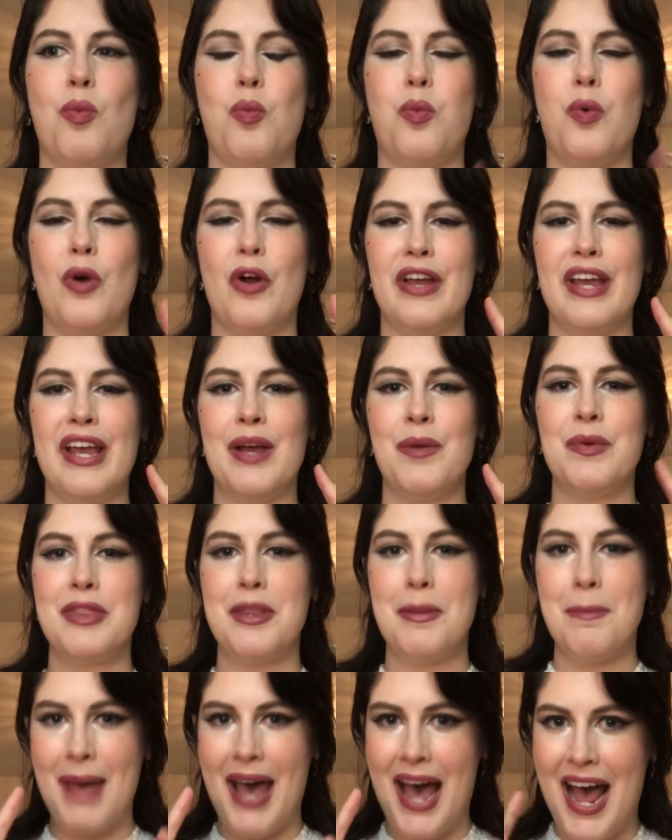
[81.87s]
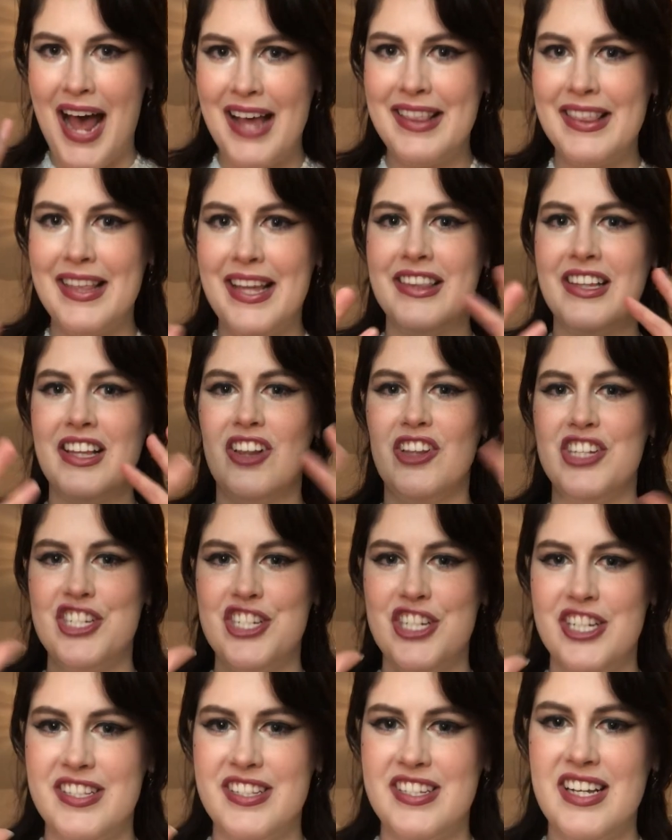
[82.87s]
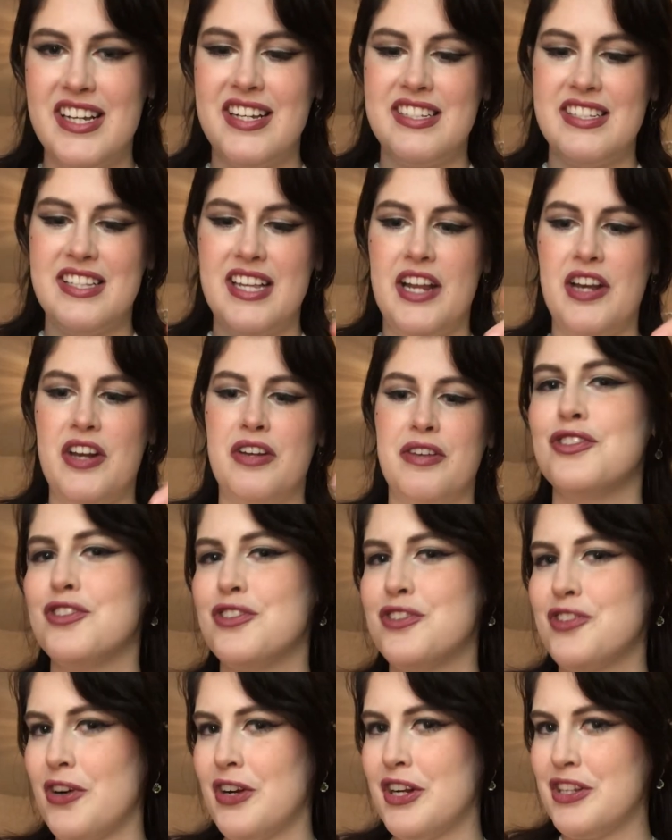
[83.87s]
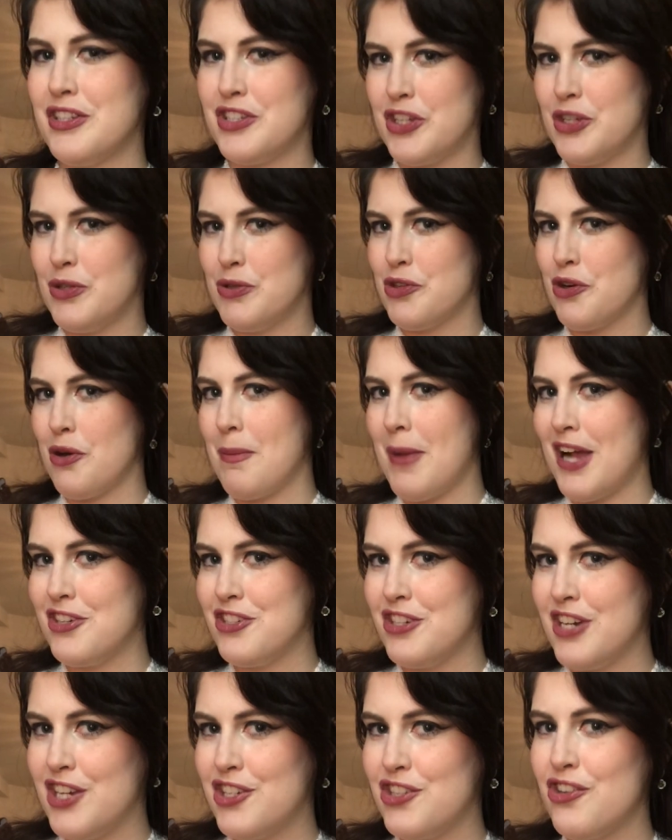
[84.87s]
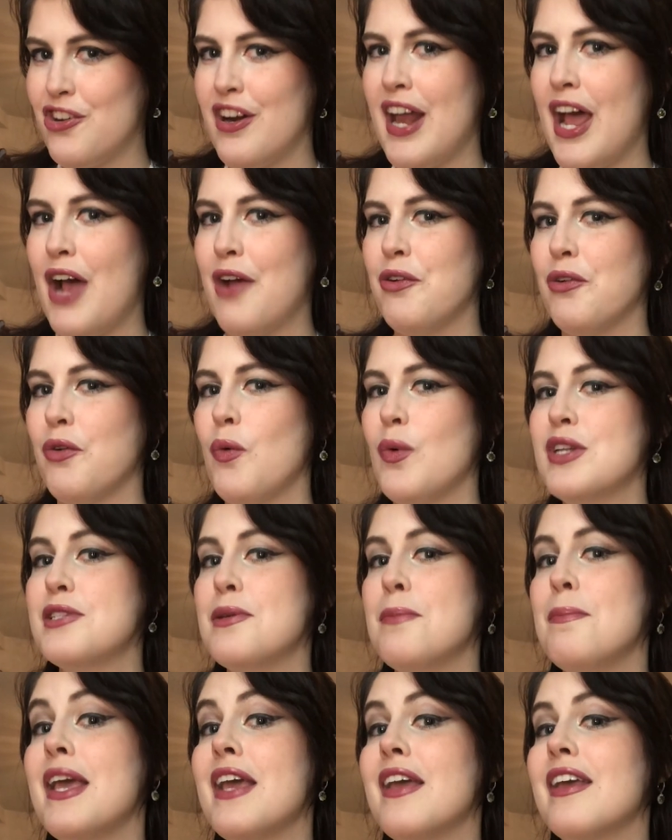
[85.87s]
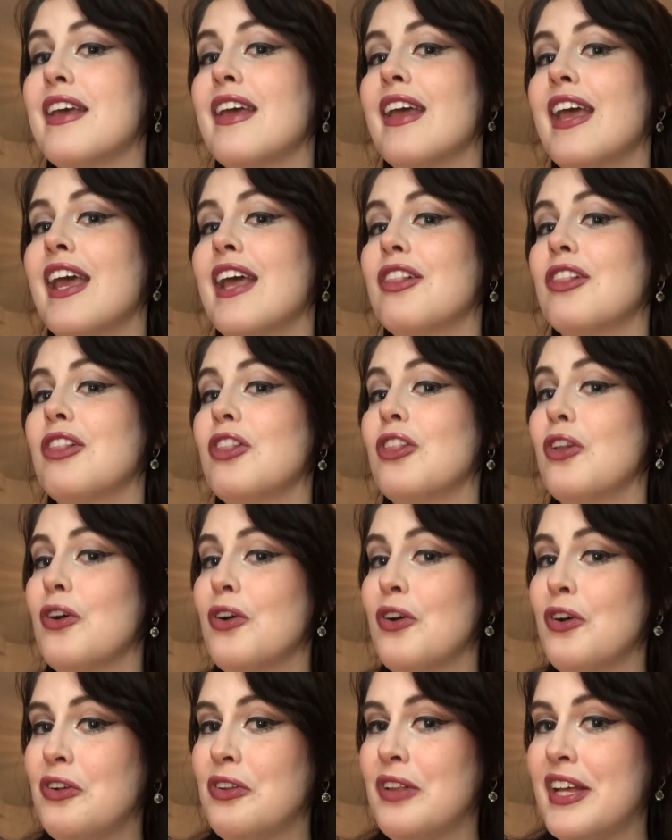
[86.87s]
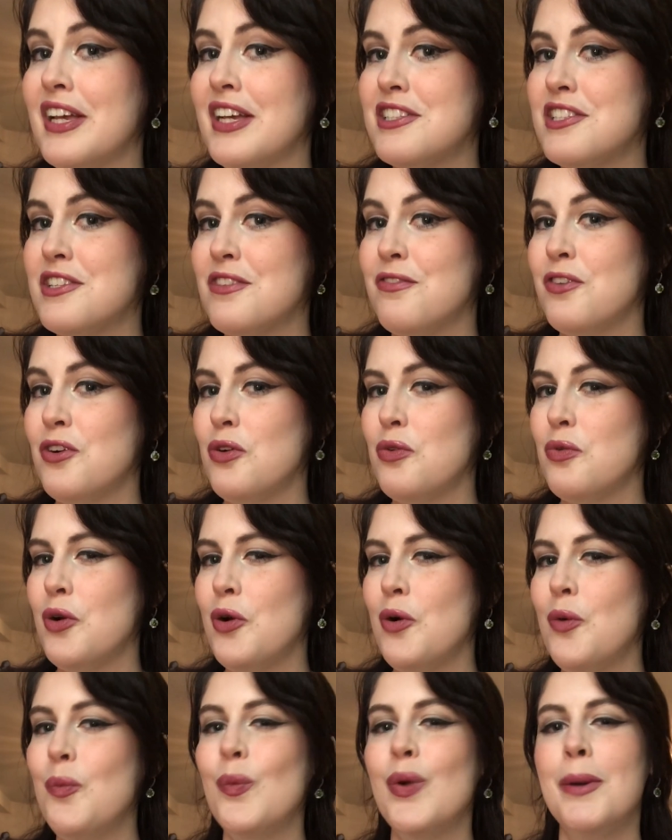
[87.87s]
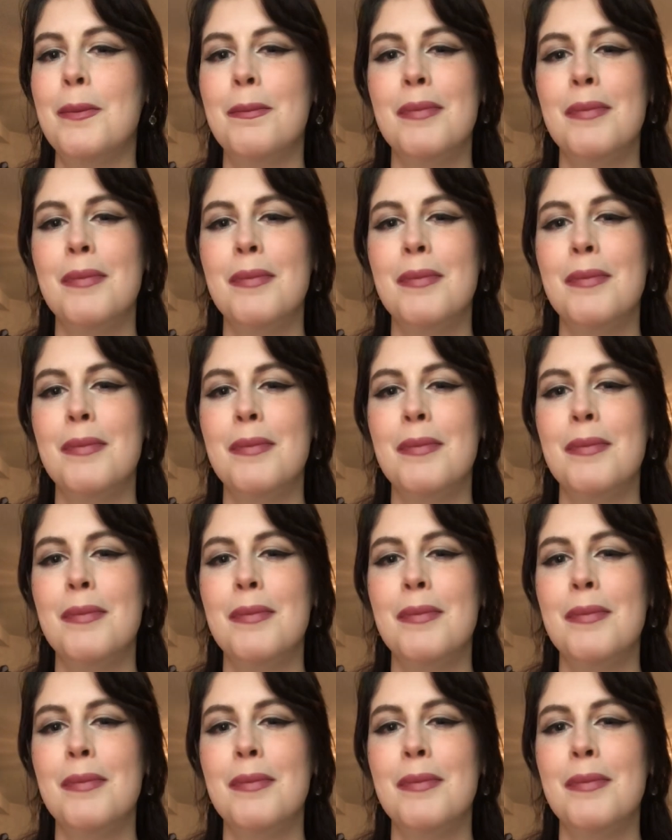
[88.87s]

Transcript: Working with the math and the logistics and starting to use your imagination on how you're going to make it look like it's a full room when